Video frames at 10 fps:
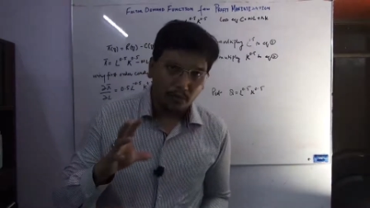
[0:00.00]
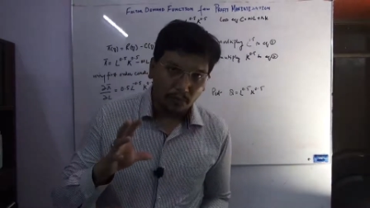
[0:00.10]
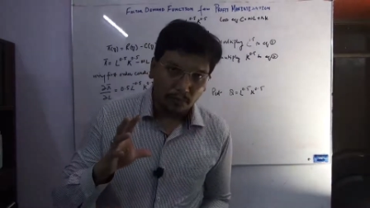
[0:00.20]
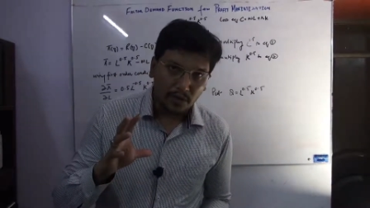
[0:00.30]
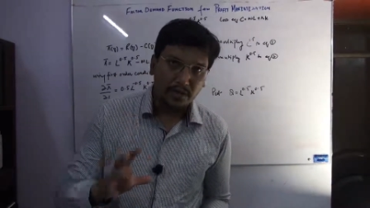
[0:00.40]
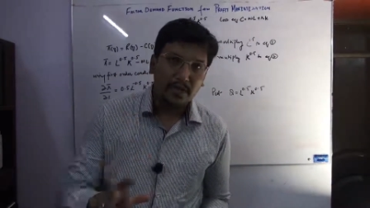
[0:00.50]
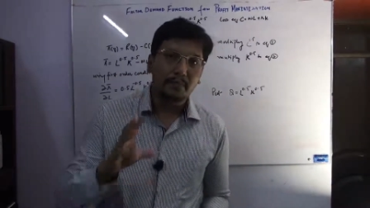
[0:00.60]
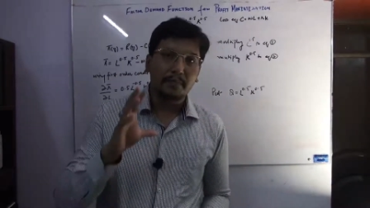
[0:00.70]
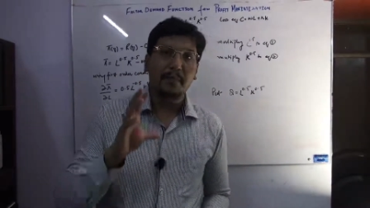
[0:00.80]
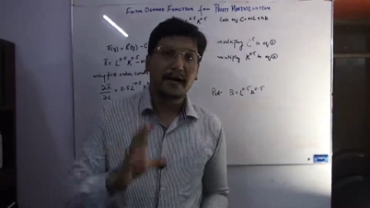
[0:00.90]
for the
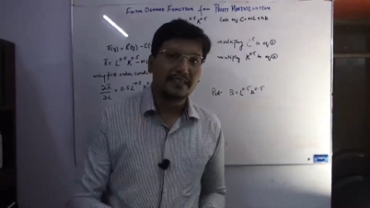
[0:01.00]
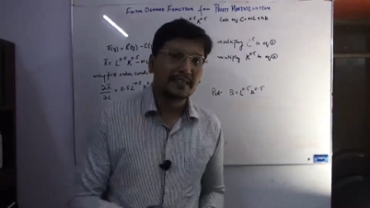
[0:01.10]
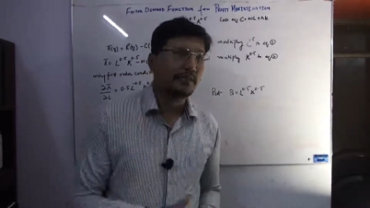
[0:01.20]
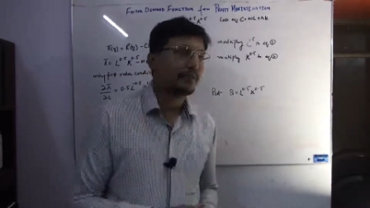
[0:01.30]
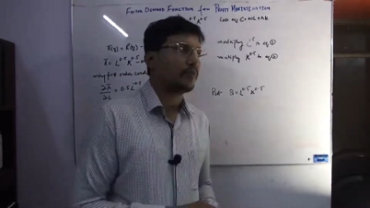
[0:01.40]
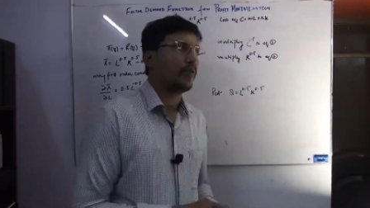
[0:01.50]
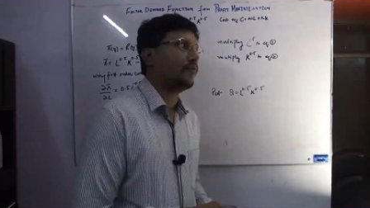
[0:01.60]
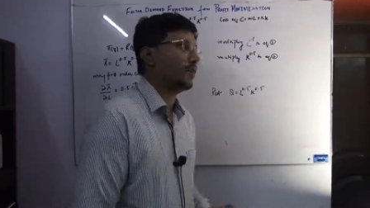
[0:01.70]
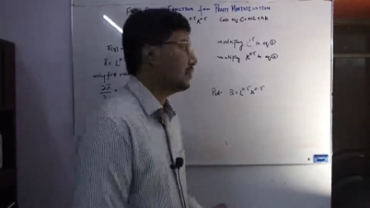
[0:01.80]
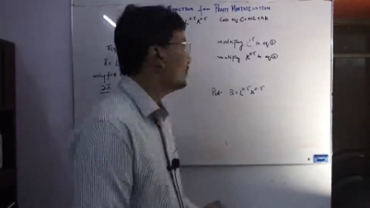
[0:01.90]
maximum profit